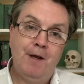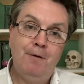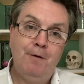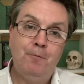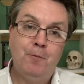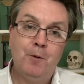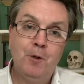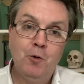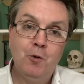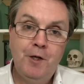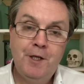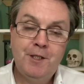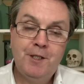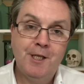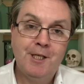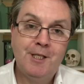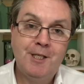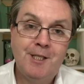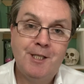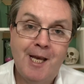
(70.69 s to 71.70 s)
if we're going to
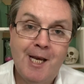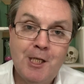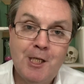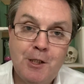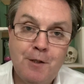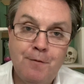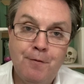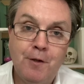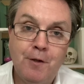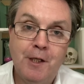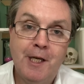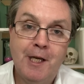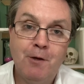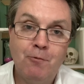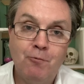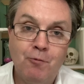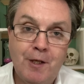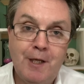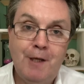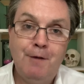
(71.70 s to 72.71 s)
successfully
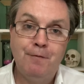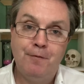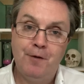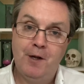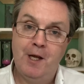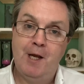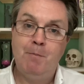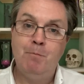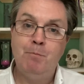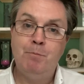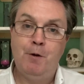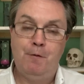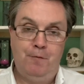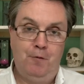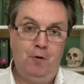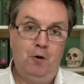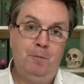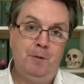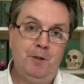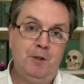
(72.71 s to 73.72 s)
reframe
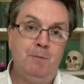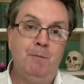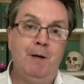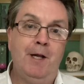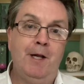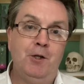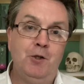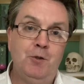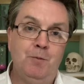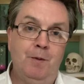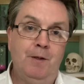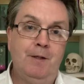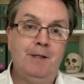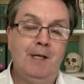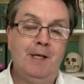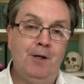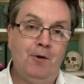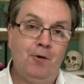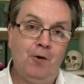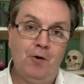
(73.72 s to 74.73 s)
performance management
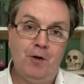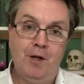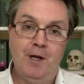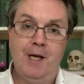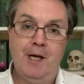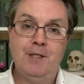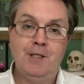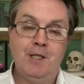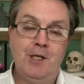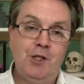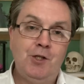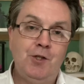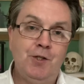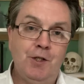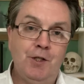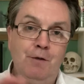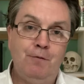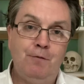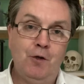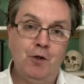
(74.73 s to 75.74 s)
in our
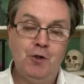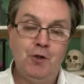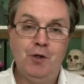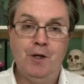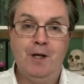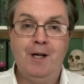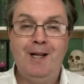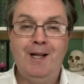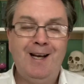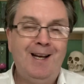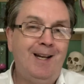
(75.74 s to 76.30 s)
organisations in the future,